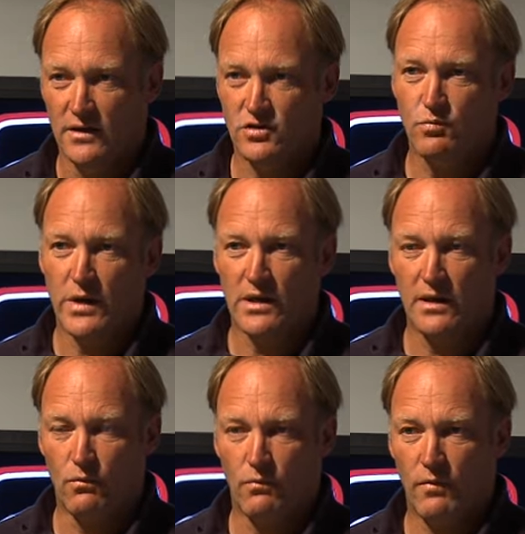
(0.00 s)
so bear
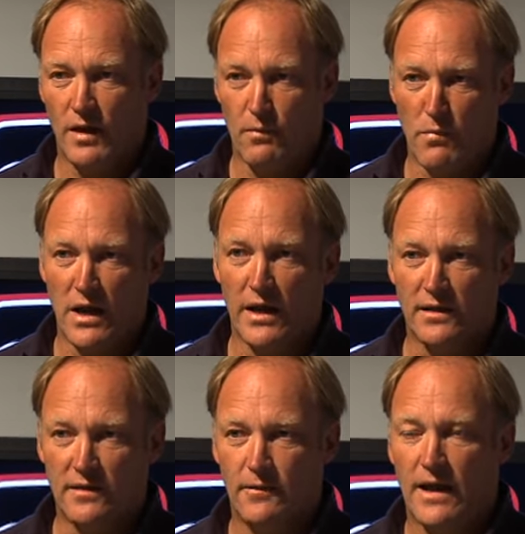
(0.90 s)
that in
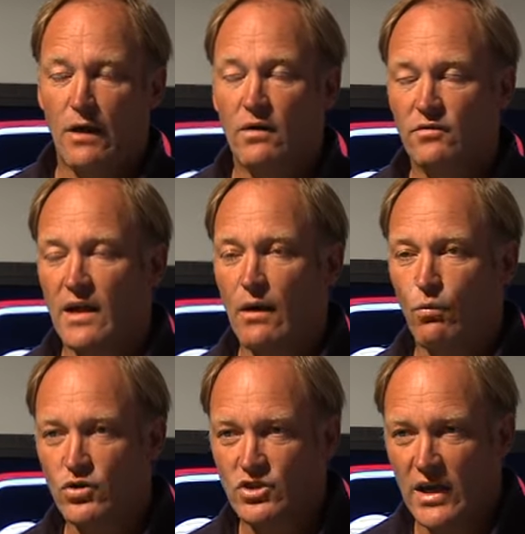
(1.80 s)
mind. However, that
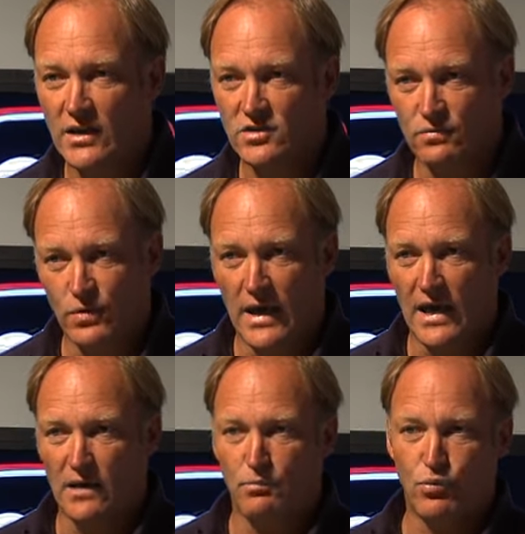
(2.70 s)
would change if we
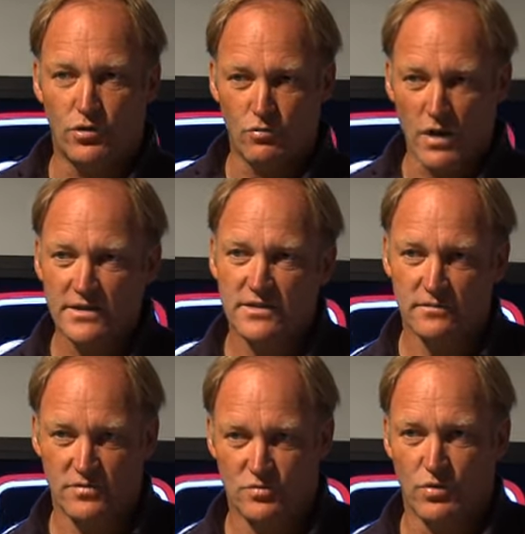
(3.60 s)
had
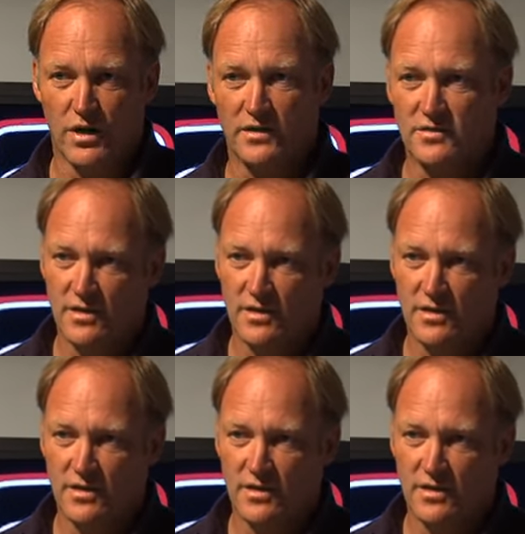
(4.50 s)
progressive springs